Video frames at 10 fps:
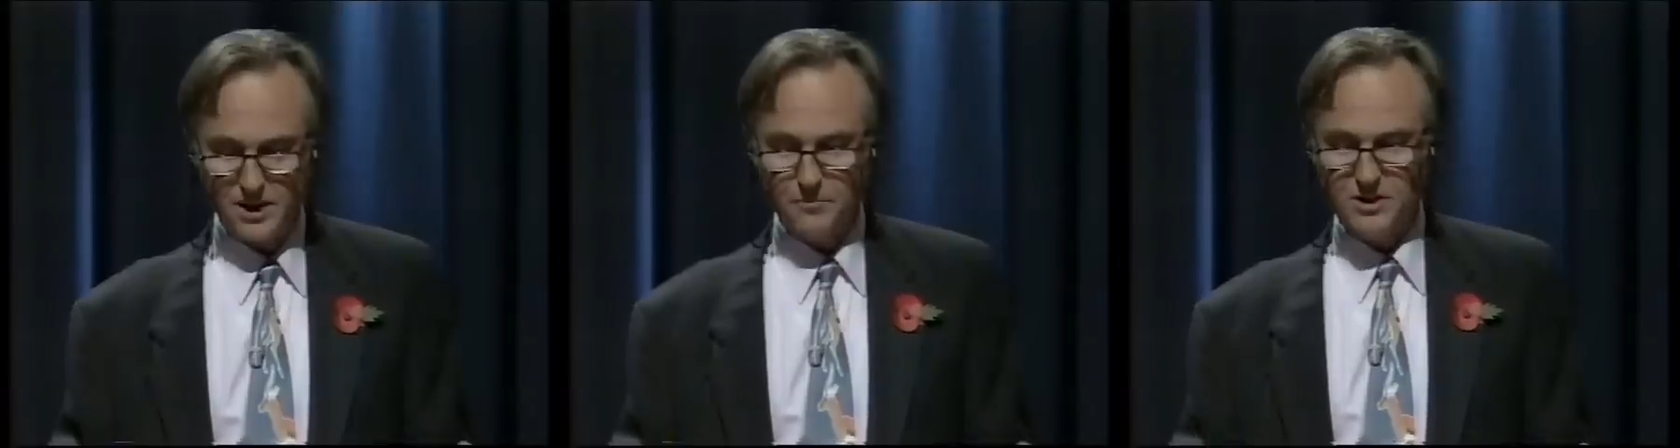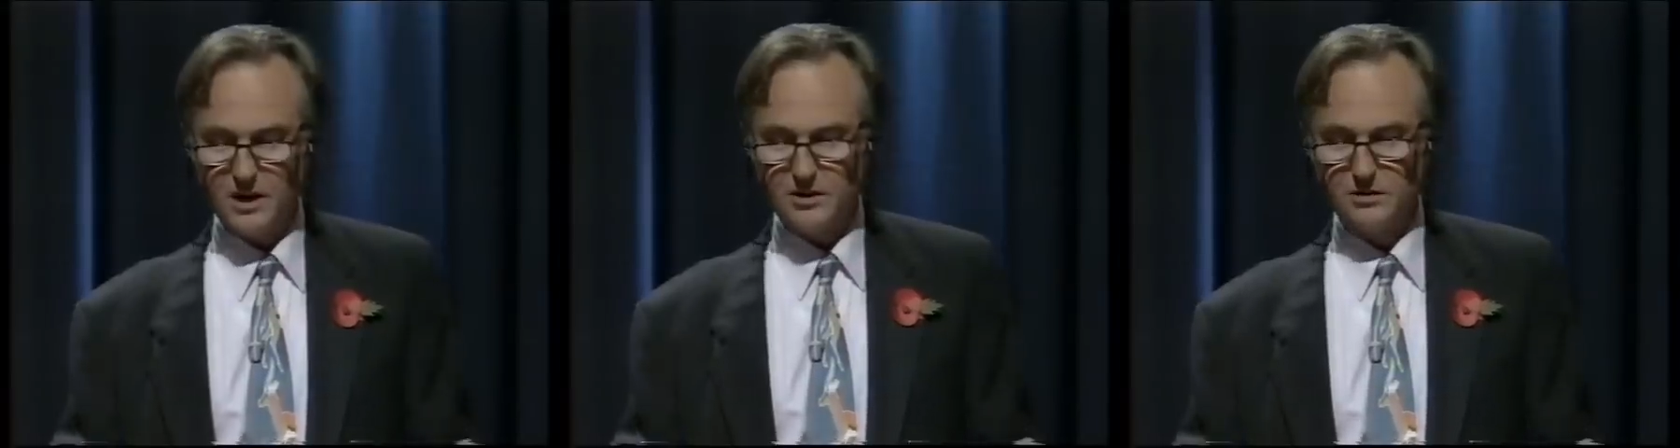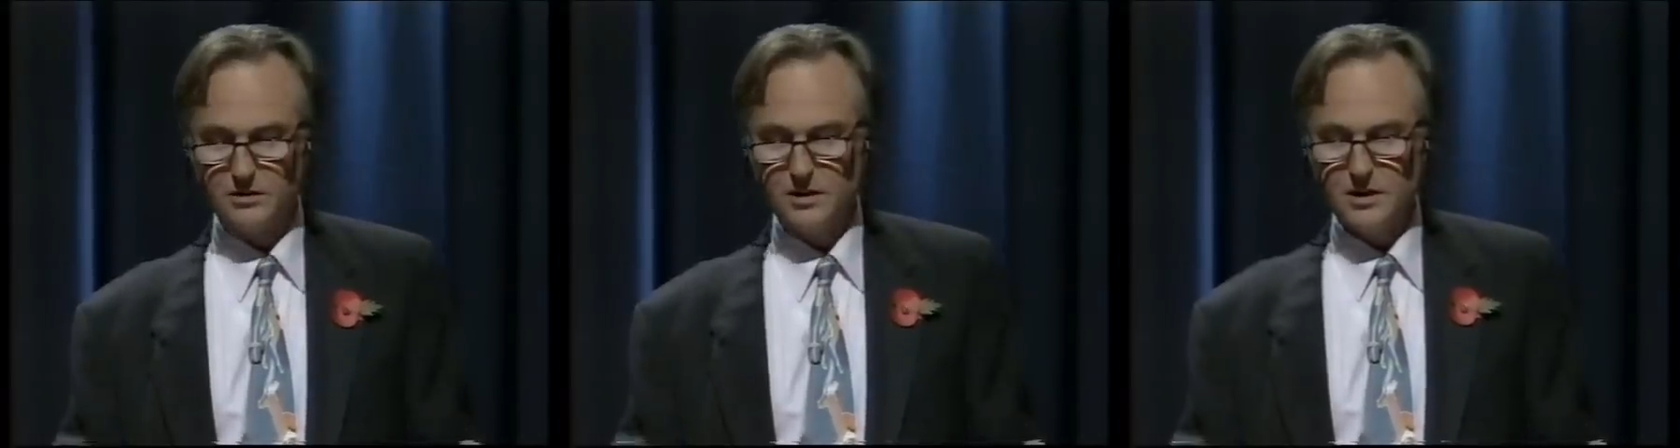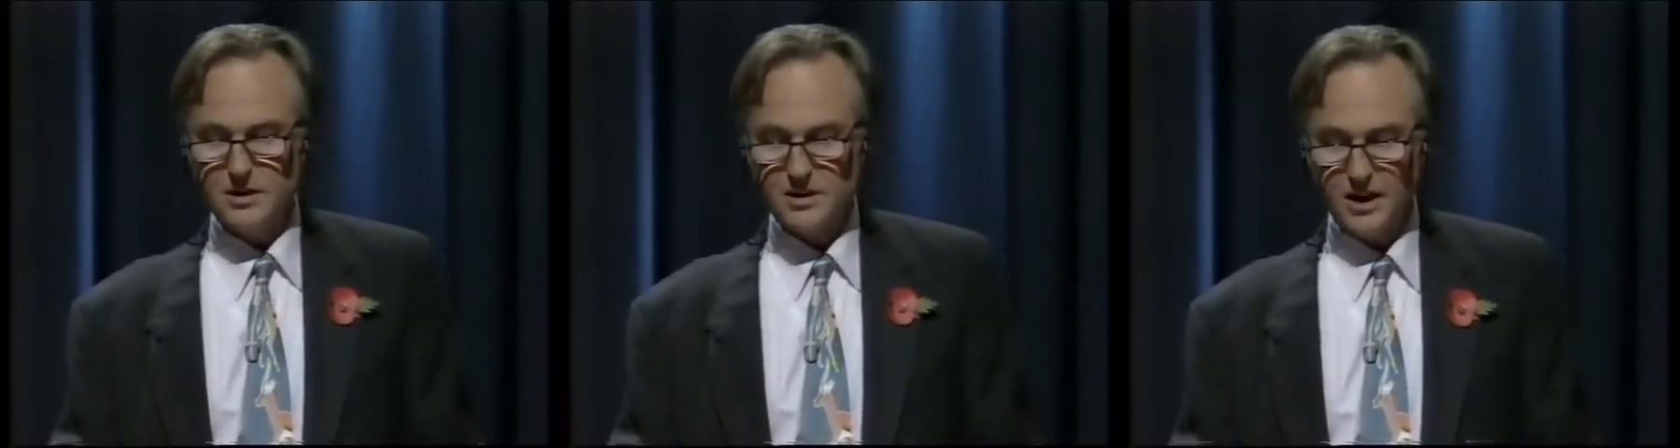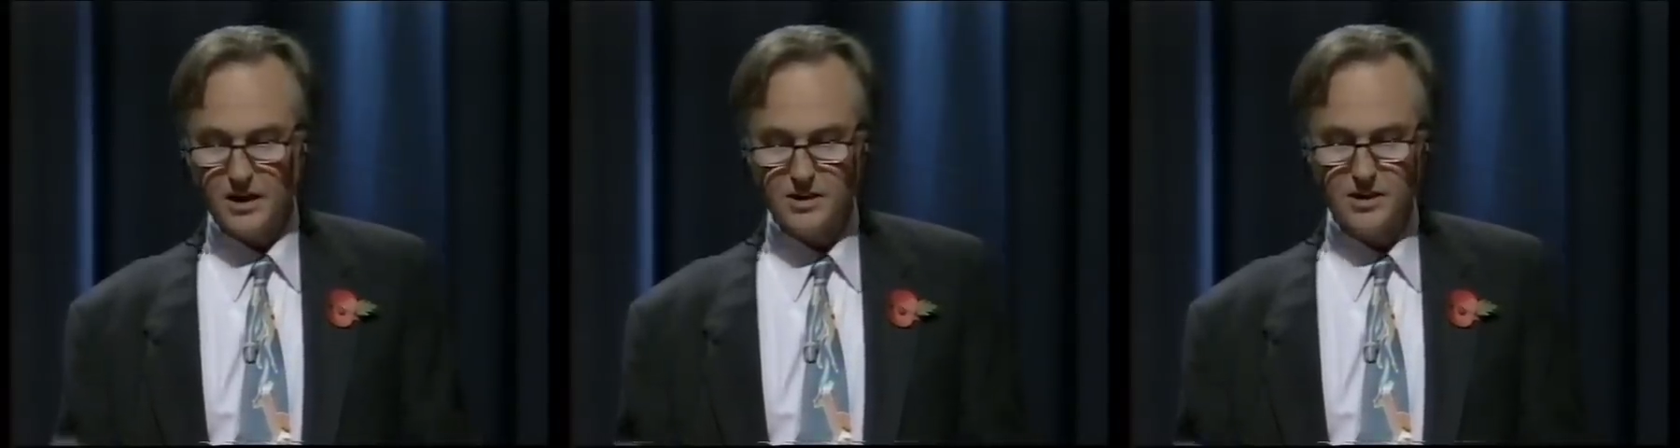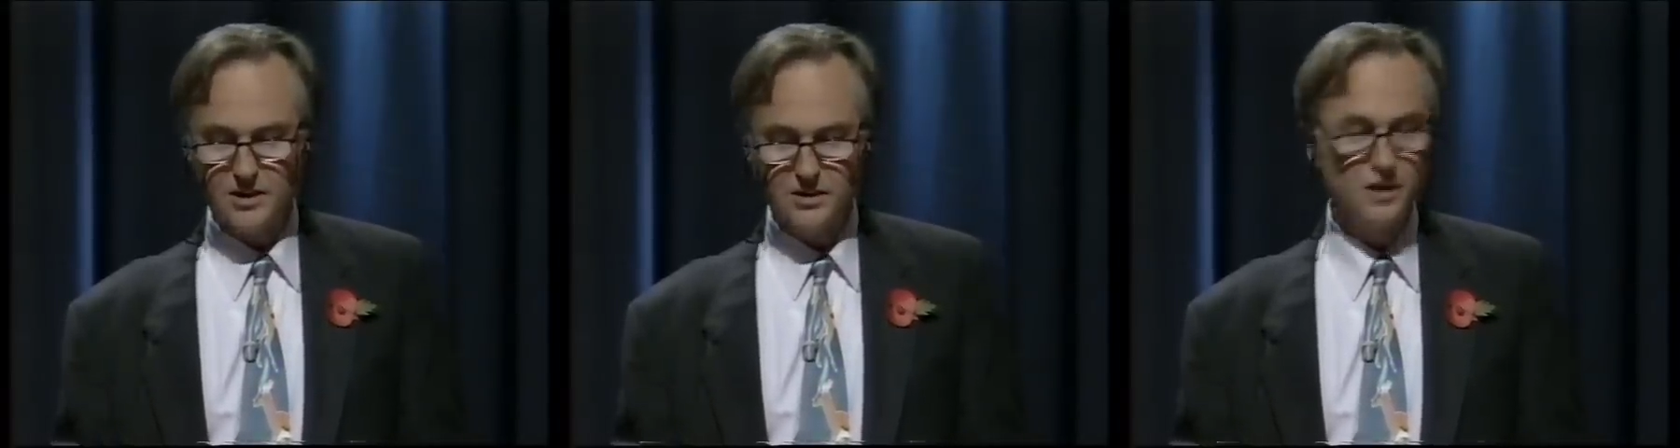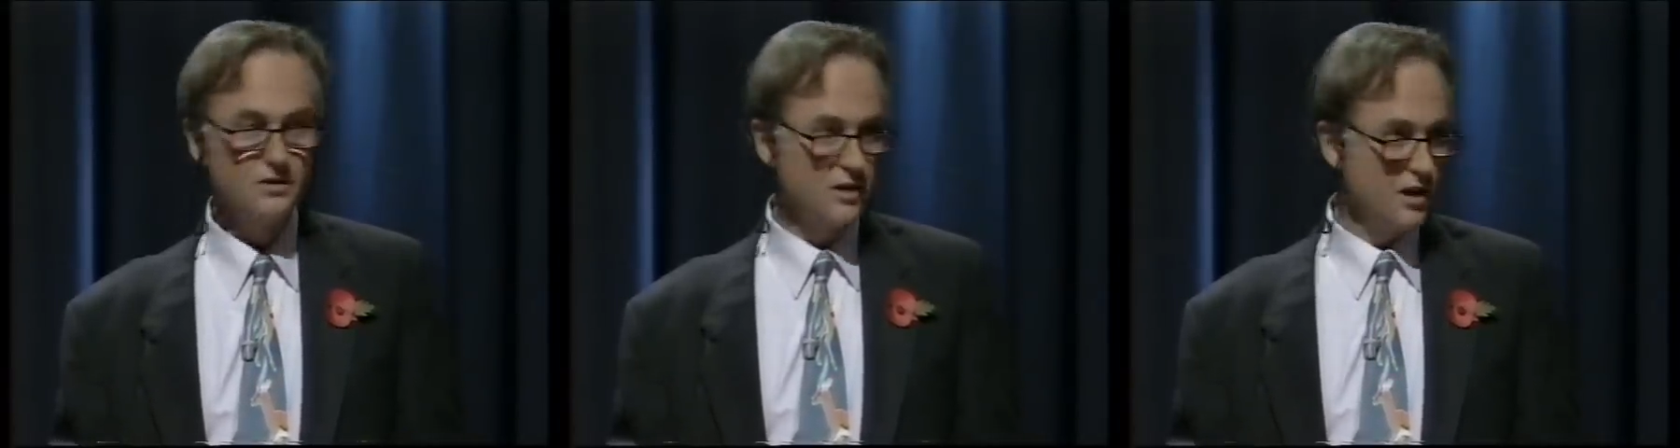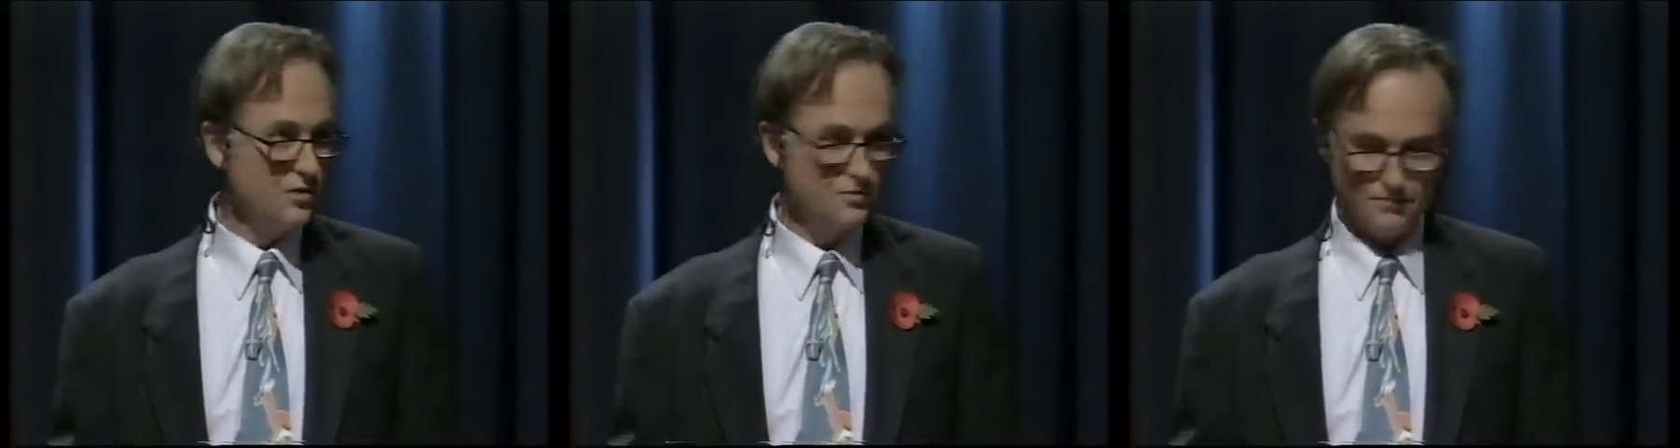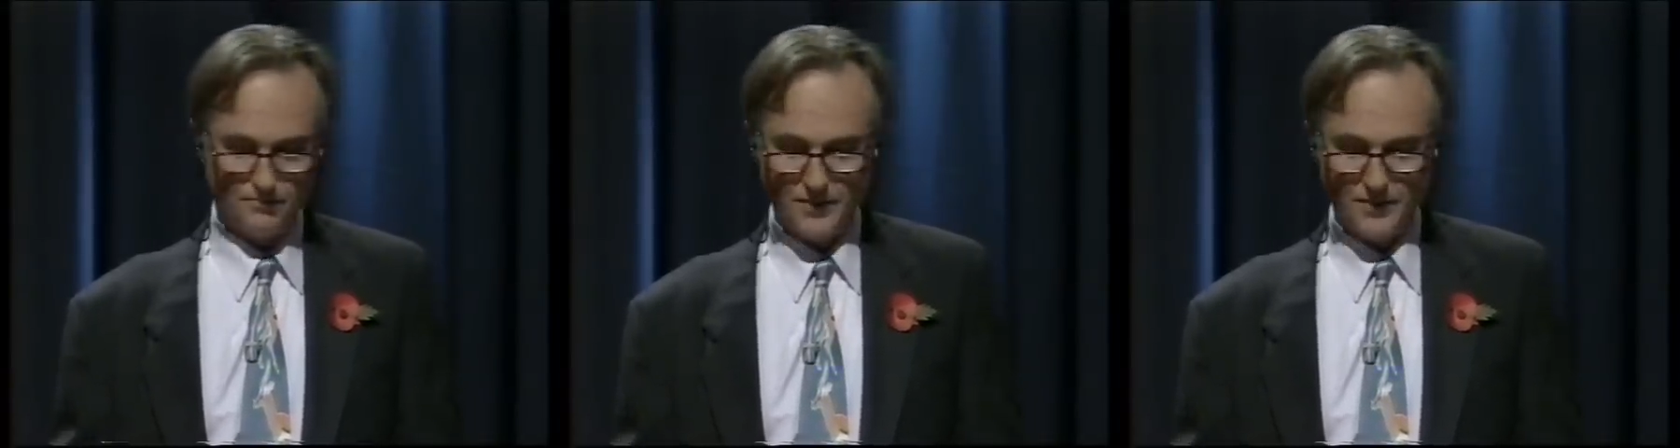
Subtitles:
the subtitle, "Scientists don't know,